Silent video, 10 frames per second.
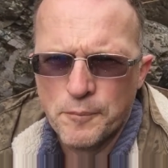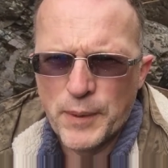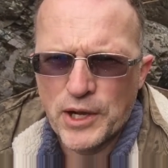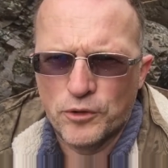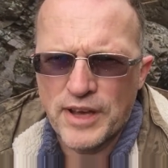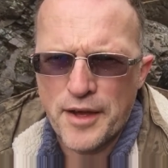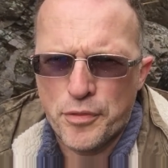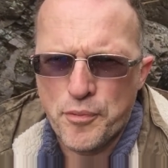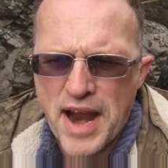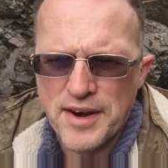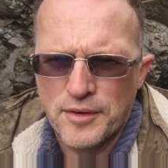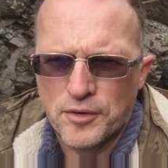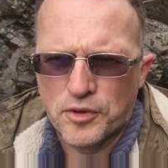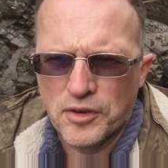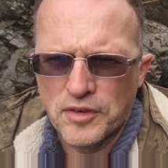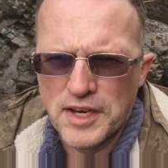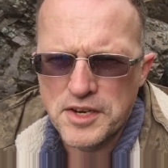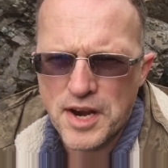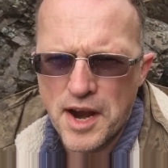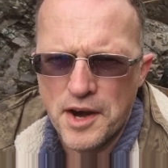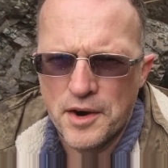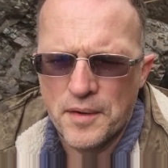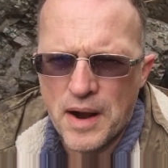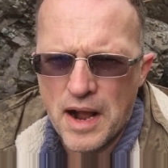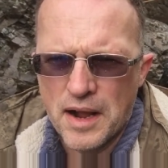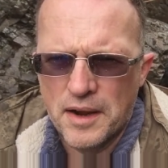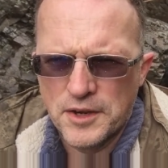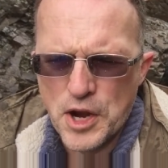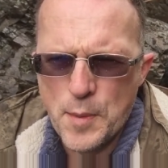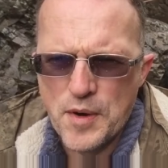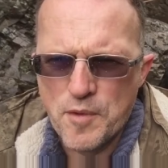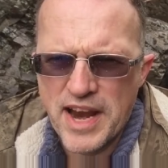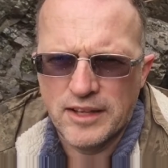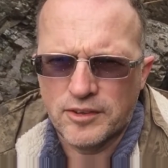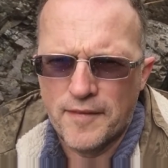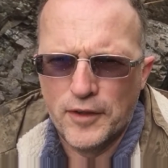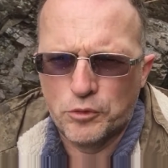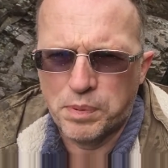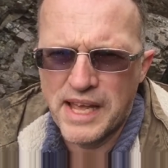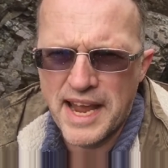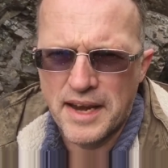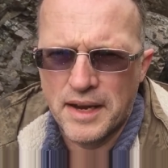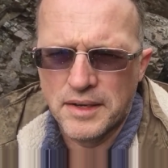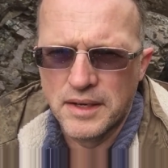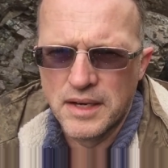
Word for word: because that threatens the entire uh, human race on this planet.